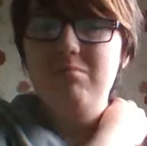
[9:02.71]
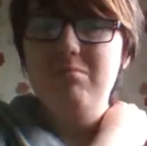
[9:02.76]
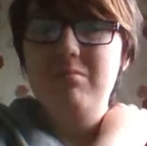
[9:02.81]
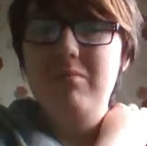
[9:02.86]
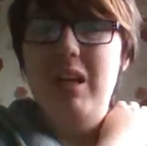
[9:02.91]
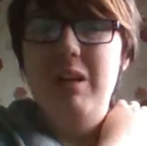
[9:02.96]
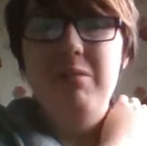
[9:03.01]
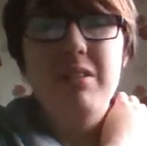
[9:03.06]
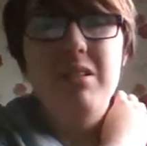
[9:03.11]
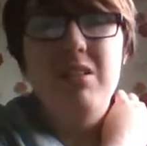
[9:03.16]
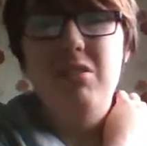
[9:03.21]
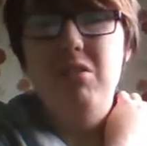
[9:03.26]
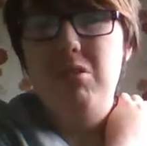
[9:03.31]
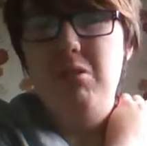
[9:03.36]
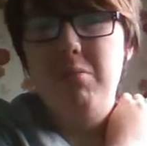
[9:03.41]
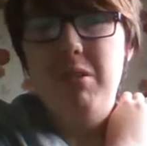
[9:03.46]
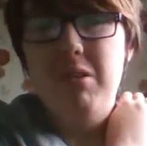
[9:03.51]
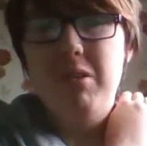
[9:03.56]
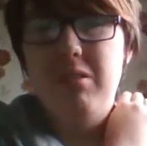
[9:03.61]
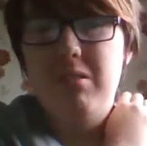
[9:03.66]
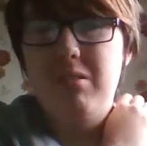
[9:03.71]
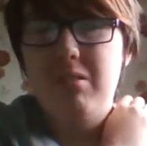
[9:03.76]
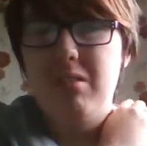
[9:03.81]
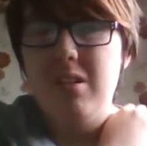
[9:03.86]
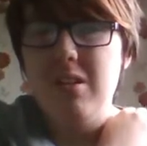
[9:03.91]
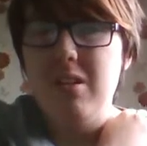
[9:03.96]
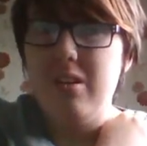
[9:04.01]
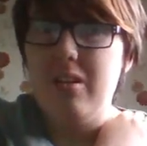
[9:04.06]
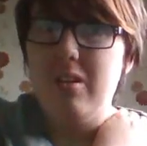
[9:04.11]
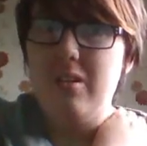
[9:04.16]
Can't wait to talk about
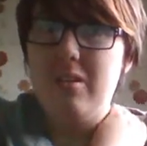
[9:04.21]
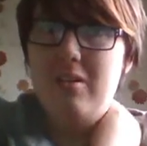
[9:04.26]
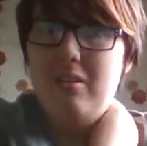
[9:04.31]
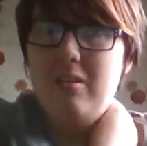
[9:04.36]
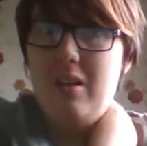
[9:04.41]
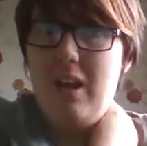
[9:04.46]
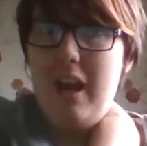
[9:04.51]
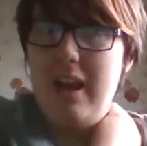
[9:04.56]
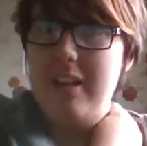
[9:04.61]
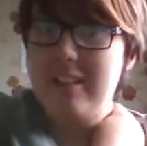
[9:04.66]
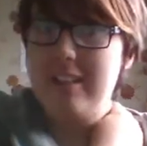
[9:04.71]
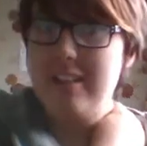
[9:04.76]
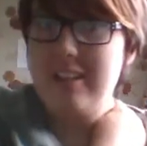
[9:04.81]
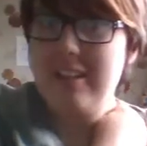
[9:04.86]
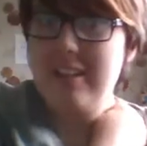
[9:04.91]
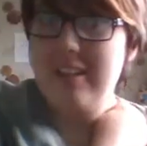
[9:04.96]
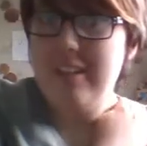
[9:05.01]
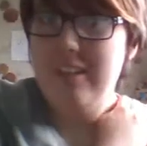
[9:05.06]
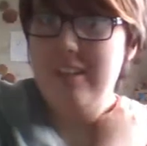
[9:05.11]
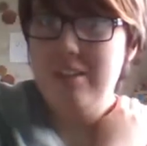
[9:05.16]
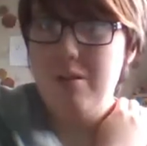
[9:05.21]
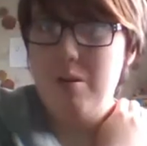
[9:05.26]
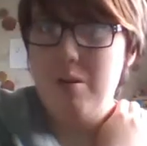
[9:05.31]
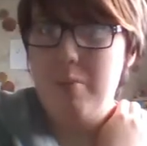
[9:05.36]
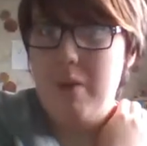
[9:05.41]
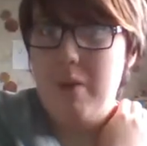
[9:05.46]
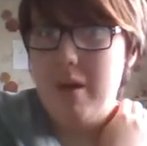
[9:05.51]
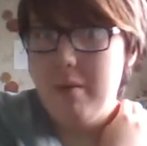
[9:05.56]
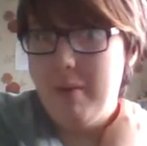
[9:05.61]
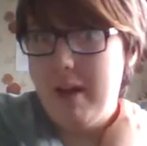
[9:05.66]
the ending and the
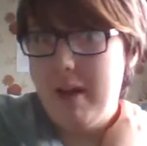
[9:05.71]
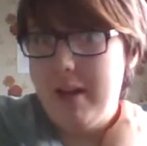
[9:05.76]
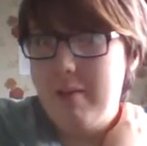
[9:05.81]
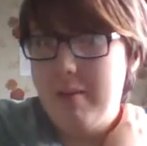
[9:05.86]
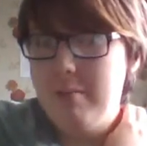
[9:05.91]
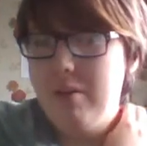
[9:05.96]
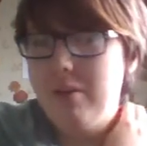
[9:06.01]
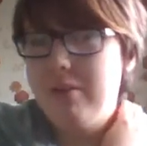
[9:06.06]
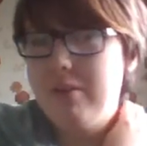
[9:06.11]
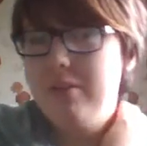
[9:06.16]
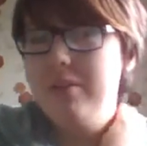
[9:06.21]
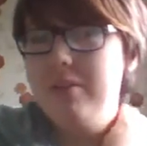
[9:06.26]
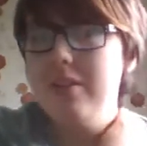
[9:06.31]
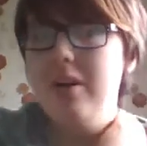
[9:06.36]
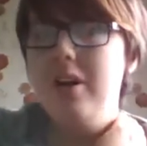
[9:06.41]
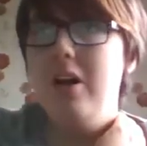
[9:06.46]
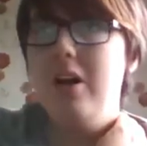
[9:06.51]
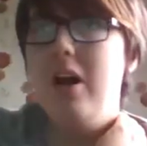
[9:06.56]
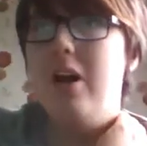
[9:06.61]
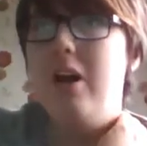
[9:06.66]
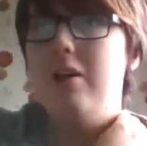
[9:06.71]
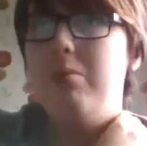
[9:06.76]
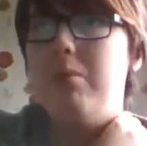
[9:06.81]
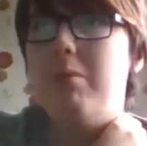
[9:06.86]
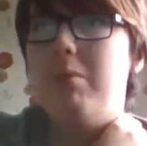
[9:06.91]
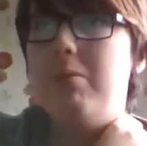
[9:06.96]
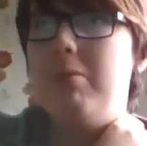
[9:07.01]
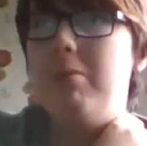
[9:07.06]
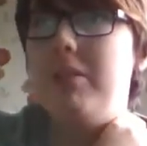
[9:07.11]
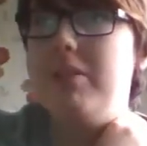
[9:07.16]
power body bond. I'll
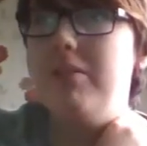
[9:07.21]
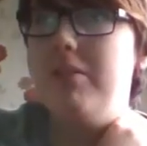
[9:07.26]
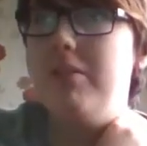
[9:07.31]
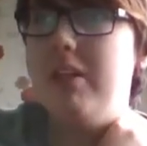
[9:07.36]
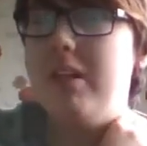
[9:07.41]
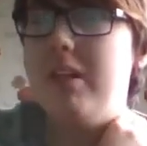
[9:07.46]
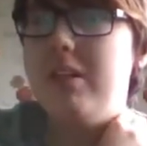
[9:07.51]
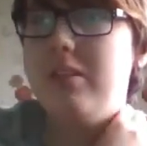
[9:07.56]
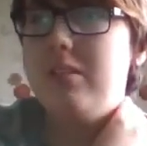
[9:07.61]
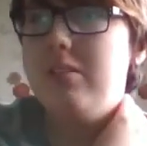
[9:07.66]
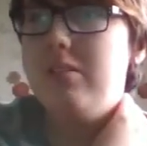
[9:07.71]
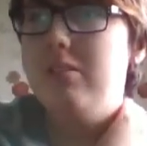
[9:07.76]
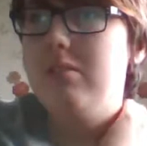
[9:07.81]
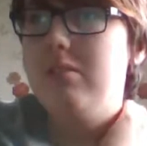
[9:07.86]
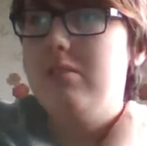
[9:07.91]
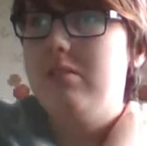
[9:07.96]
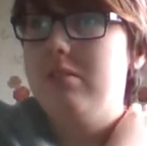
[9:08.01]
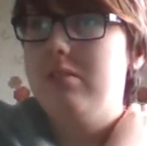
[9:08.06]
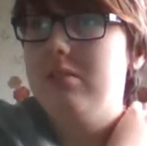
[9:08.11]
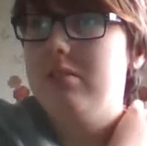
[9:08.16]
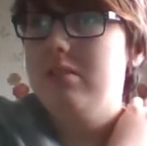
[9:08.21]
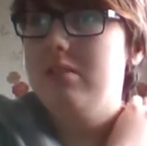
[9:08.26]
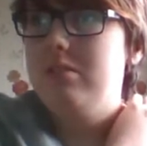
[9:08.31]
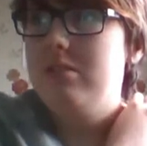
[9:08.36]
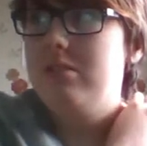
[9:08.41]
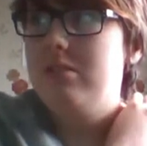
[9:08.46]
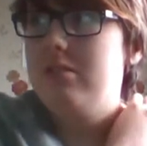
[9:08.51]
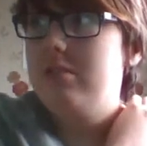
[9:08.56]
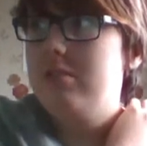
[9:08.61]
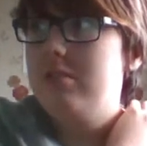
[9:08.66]
probably do that on
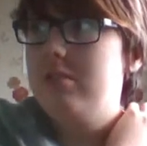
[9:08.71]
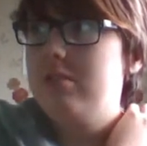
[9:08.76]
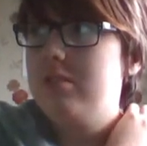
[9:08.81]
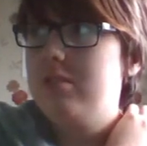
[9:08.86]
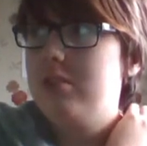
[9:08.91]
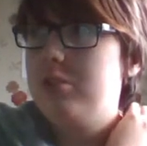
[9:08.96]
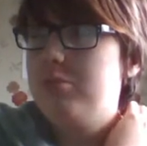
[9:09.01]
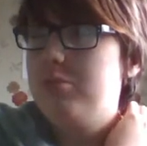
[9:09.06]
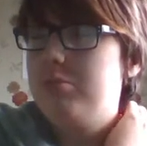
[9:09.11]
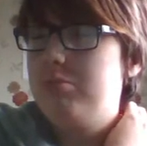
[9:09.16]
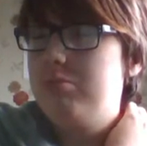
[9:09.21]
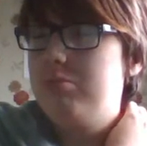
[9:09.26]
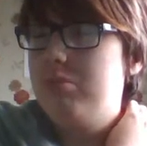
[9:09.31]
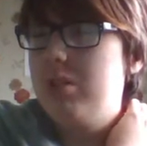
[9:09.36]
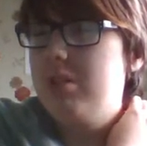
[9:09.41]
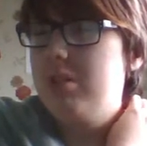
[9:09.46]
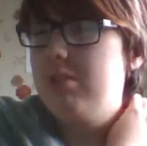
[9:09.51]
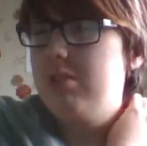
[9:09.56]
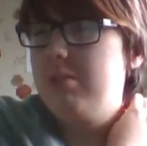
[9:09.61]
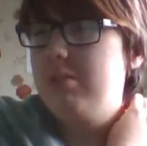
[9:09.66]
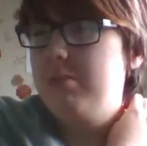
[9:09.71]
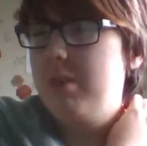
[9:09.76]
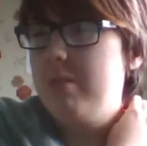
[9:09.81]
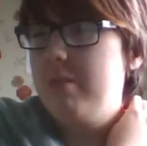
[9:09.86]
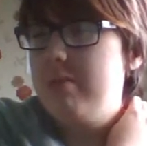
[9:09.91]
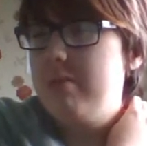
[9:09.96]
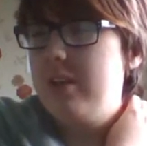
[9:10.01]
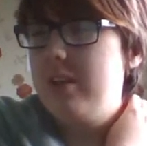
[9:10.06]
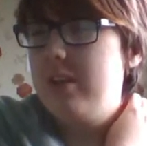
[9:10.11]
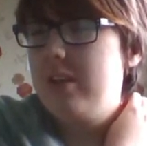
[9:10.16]
tomorrow,
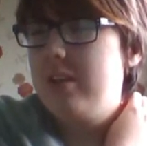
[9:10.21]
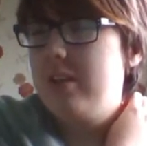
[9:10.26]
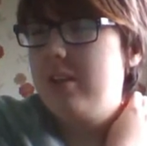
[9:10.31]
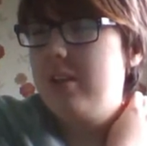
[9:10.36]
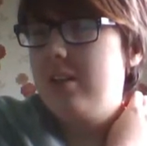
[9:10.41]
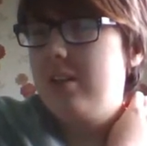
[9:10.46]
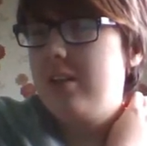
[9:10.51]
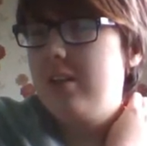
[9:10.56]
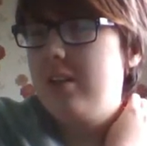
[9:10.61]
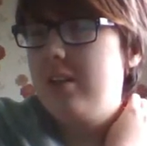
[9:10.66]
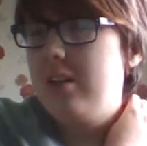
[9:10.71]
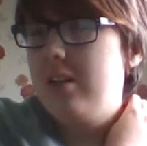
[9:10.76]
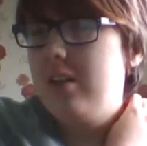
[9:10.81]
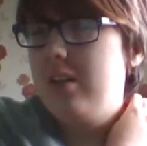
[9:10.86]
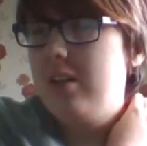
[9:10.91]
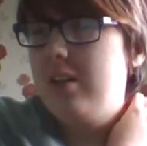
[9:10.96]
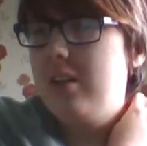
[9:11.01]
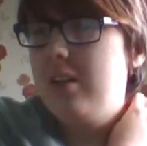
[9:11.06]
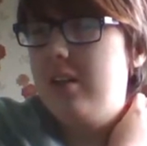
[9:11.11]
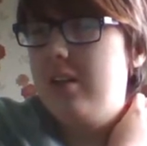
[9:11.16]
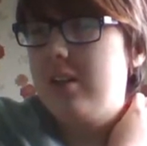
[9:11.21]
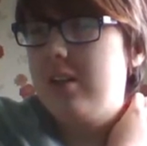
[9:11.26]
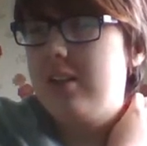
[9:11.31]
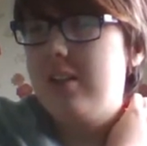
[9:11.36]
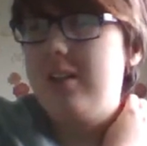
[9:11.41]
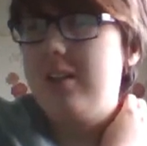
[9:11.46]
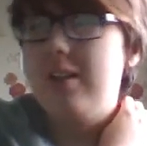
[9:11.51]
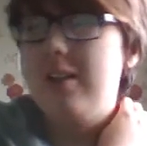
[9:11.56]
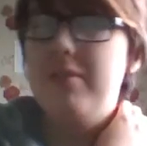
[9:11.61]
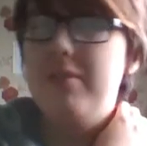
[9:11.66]
maybe? And then
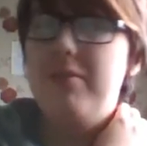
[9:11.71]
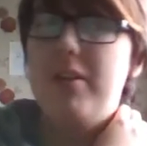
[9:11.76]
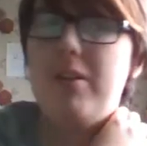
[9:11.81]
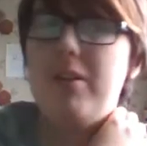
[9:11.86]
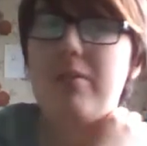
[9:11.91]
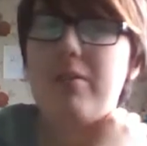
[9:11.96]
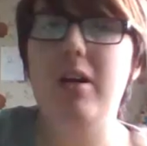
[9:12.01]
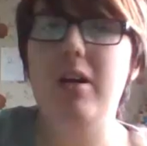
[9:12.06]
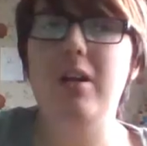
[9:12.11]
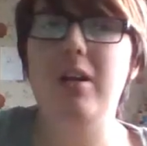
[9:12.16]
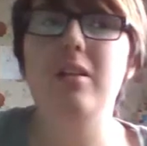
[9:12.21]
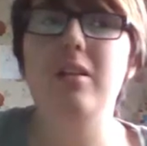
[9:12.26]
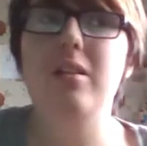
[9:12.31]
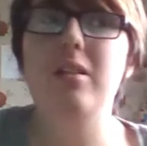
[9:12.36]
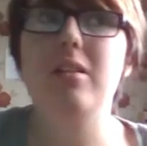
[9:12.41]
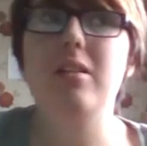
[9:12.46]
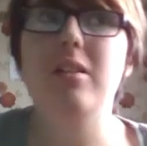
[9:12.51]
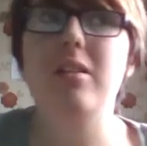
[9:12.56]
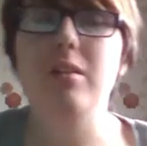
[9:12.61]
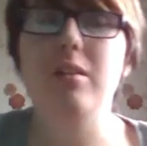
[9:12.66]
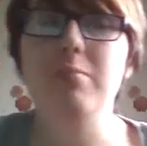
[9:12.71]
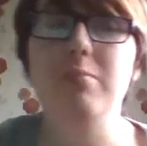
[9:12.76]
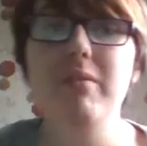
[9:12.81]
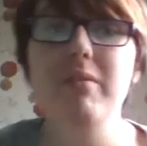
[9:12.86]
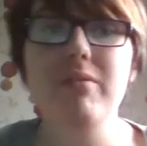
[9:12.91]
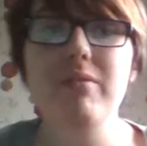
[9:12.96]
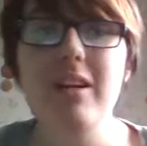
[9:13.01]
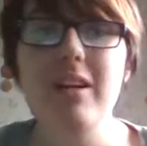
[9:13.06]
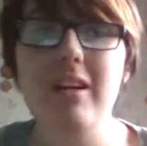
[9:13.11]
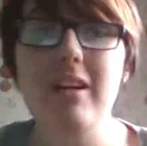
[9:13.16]
I'll have the video edited and up by
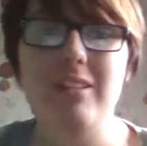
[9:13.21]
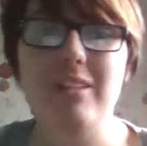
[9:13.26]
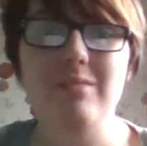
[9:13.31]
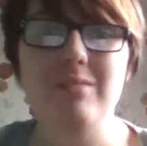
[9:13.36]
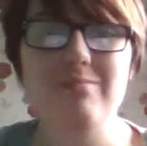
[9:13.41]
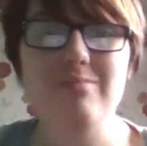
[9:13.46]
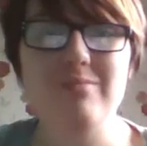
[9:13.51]
Friday.